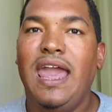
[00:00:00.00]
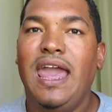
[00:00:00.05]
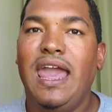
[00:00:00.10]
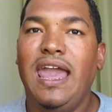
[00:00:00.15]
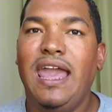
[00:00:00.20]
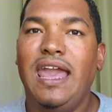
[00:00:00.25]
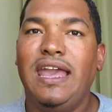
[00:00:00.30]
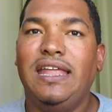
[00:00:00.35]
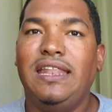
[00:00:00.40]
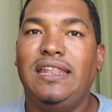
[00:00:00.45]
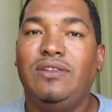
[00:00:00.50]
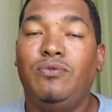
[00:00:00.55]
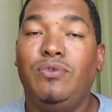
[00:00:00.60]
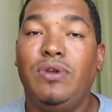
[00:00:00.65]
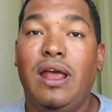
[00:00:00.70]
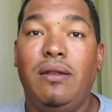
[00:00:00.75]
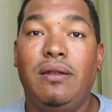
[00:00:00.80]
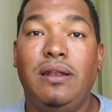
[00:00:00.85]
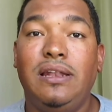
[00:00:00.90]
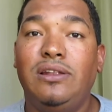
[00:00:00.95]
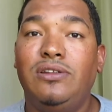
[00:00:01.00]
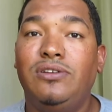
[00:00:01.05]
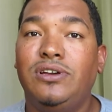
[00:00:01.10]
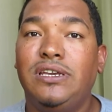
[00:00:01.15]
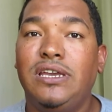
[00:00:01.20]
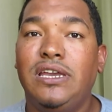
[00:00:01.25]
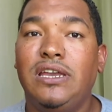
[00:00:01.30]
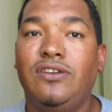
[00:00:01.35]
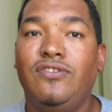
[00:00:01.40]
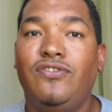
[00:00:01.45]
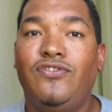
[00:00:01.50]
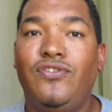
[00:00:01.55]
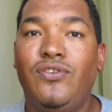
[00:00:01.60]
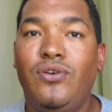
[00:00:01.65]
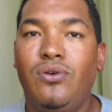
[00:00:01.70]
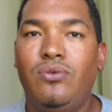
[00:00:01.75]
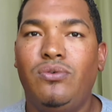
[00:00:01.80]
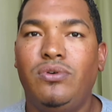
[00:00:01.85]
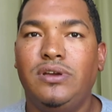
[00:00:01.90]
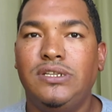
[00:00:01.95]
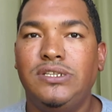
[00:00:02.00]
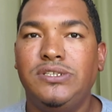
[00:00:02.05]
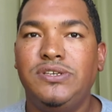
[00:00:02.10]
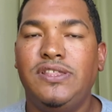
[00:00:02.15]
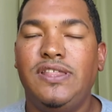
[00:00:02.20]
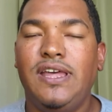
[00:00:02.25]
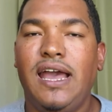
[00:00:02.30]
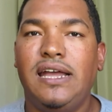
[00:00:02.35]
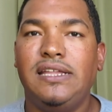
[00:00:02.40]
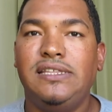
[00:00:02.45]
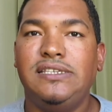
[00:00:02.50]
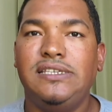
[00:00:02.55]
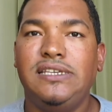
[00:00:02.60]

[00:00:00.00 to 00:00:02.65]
And we are looking forward to that,